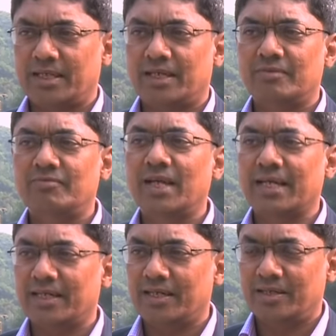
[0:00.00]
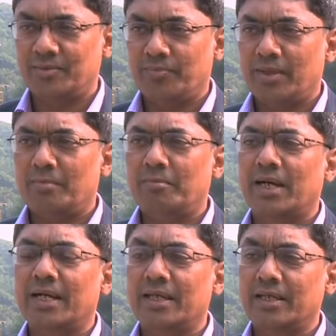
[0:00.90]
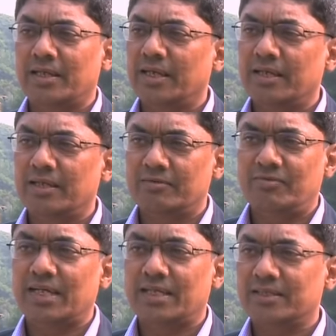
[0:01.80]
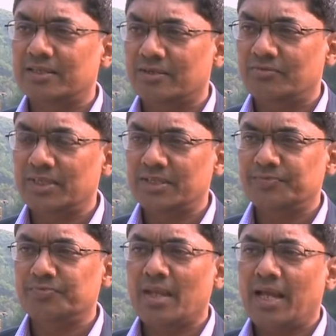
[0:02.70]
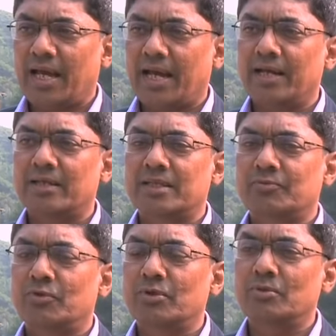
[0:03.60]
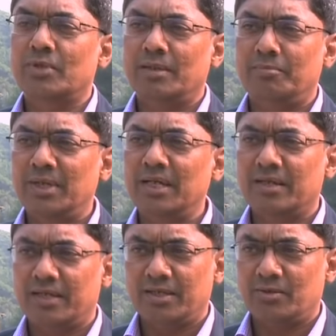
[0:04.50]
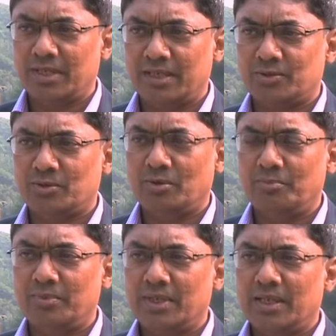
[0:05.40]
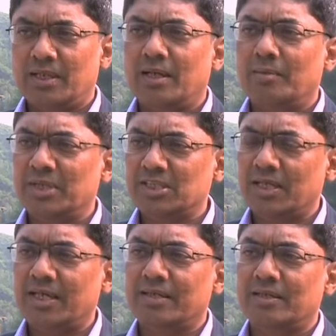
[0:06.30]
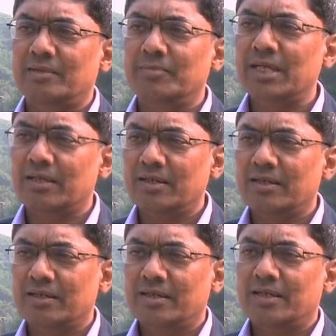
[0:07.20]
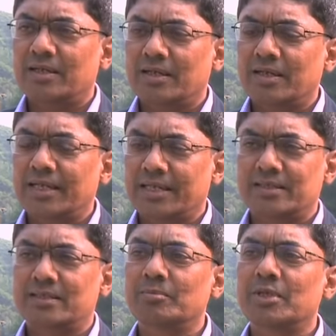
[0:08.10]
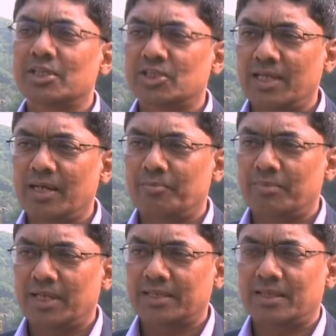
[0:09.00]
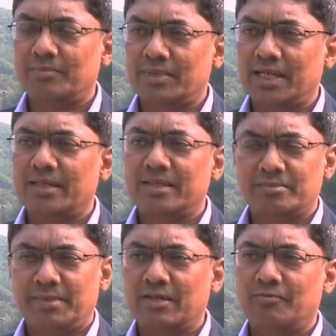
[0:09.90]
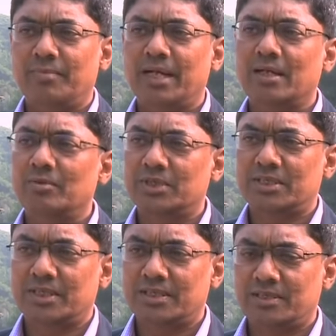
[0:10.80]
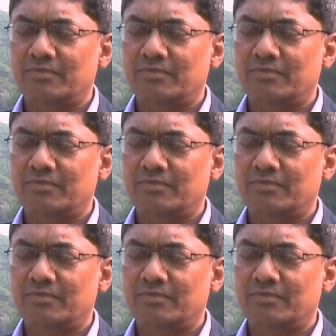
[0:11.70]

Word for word: They are reflected by any reflecting surface and therefore you can build a radio telescope uh, much like a mirror uh, it has a similar shape except that it is made of metal which just